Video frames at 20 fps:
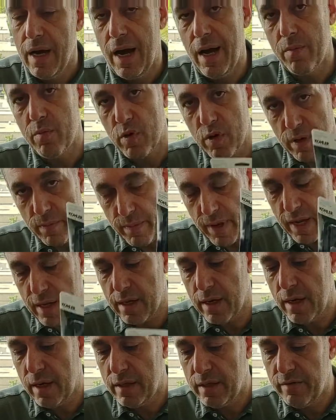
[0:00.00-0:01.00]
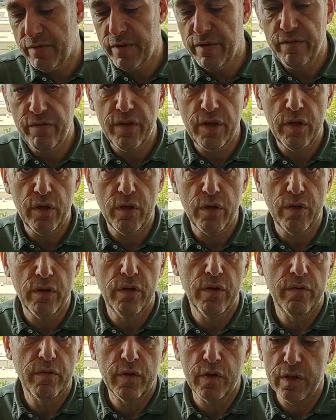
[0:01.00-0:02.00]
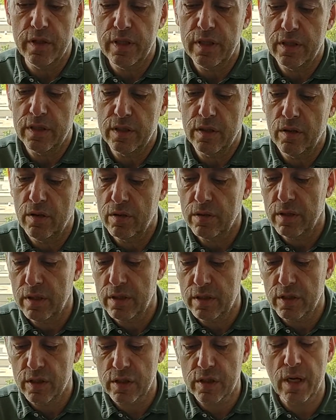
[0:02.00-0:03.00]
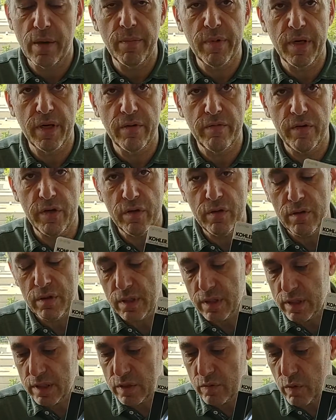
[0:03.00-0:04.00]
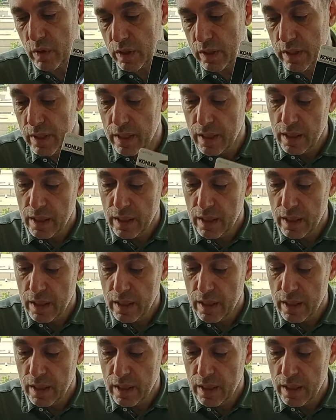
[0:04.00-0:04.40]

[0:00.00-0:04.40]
I'm gonna make a different video for this, or they just come in the video as well.